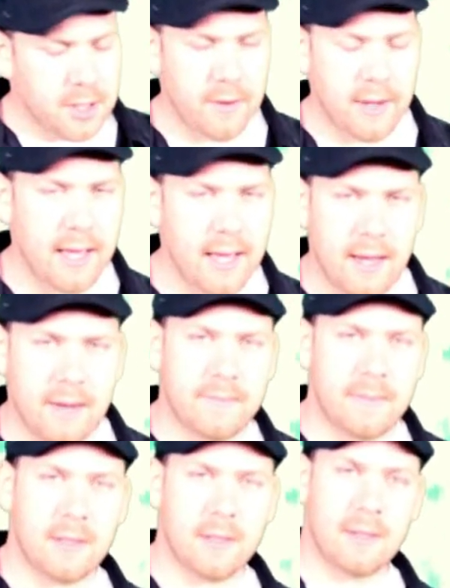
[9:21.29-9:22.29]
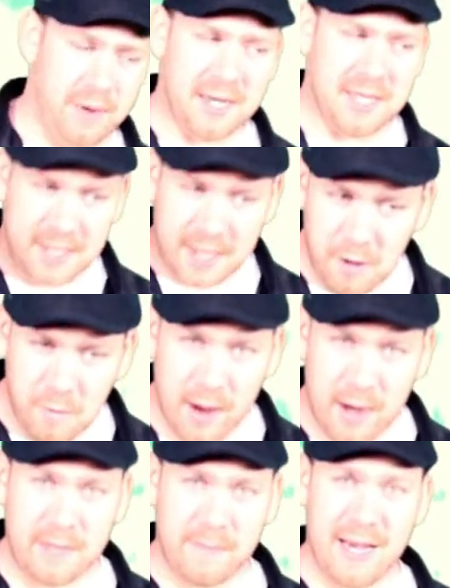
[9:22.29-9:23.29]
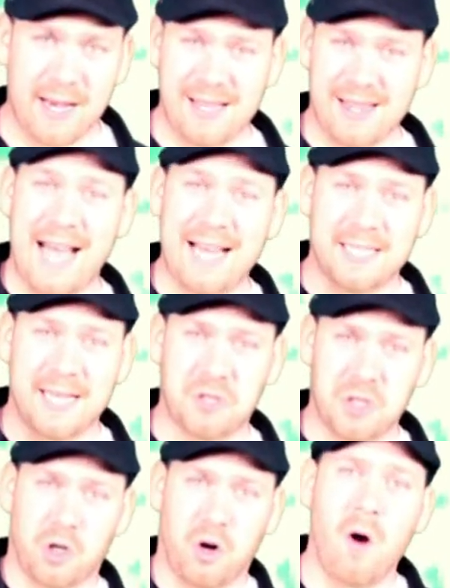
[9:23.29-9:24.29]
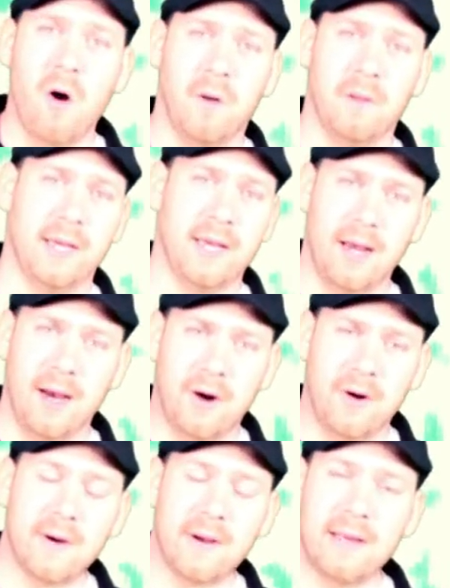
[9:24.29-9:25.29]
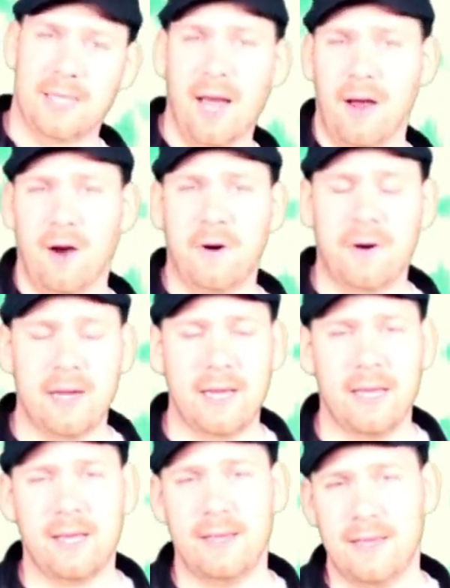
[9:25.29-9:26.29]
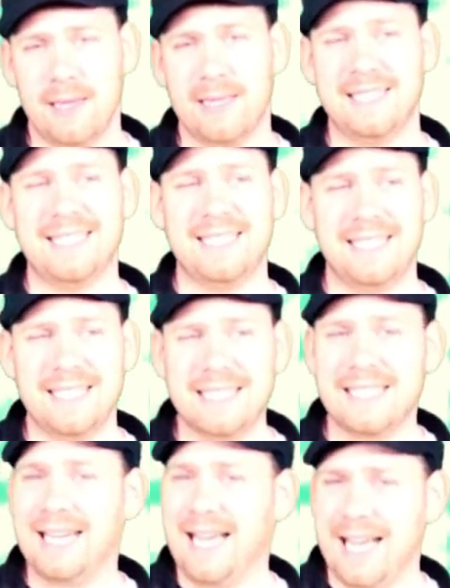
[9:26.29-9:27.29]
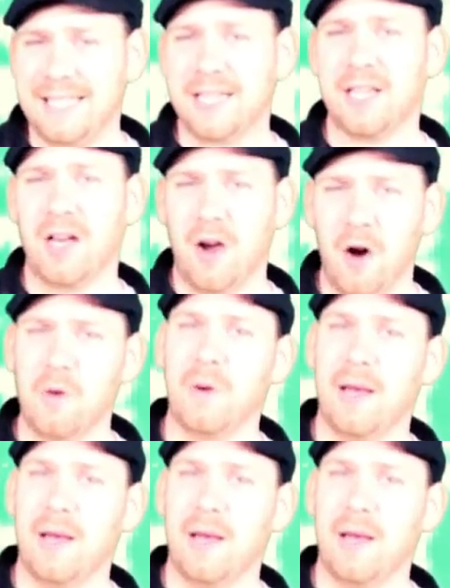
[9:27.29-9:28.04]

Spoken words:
do him, but I still want it to be a classic troll, you know? So, I had to go